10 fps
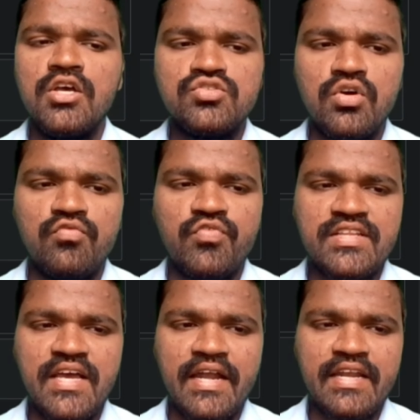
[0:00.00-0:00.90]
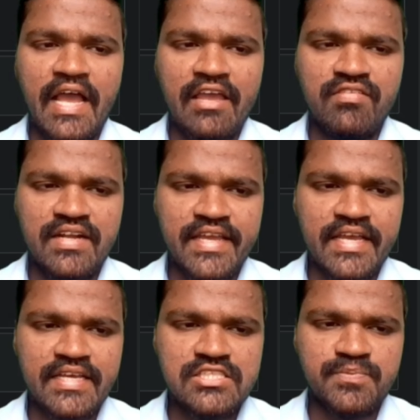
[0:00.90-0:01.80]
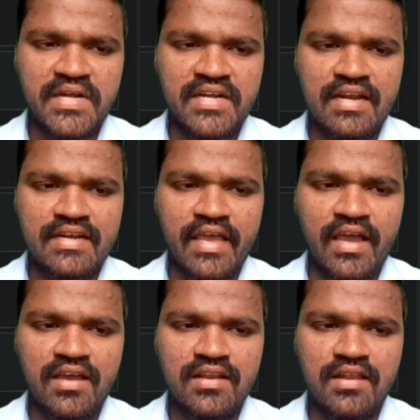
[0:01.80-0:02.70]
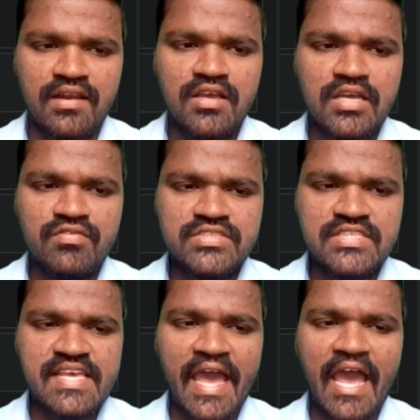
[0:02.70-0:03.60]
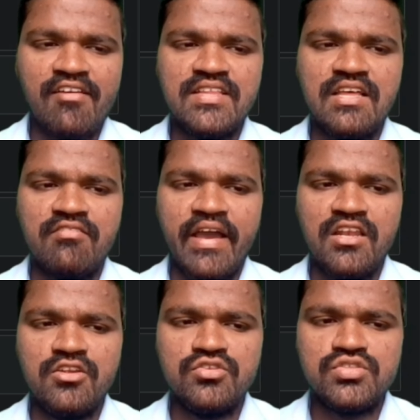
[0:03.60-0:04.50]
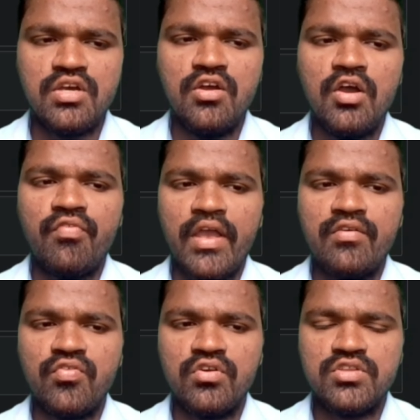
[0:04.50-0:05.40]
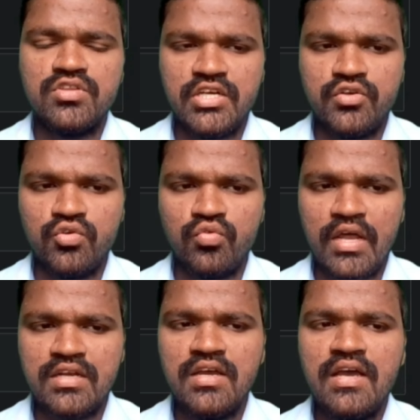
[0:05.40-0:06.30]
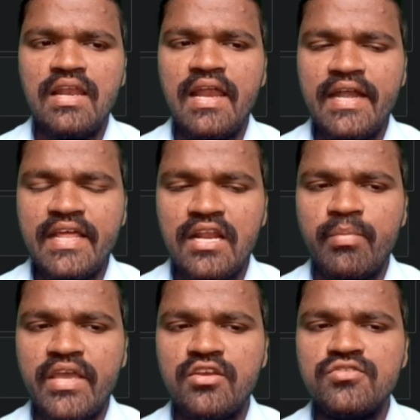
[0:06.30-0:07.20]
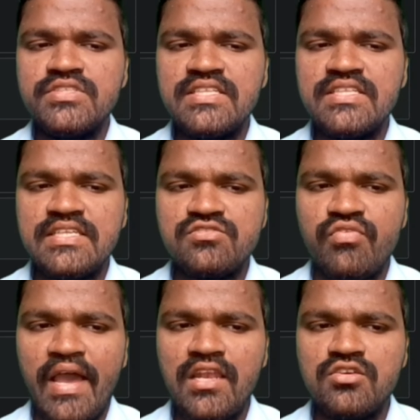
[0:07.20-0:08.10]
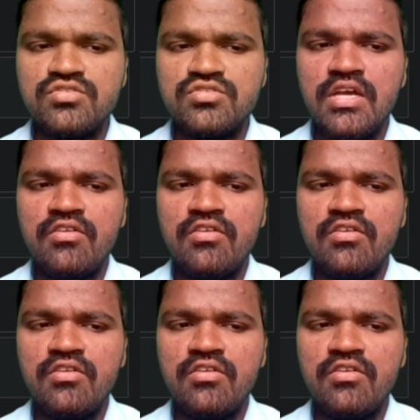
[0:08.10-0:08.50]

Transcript: So for that, I will take this particular diagonal, which is having the values 5, 4, 3, 2, 1. Later, by using these values,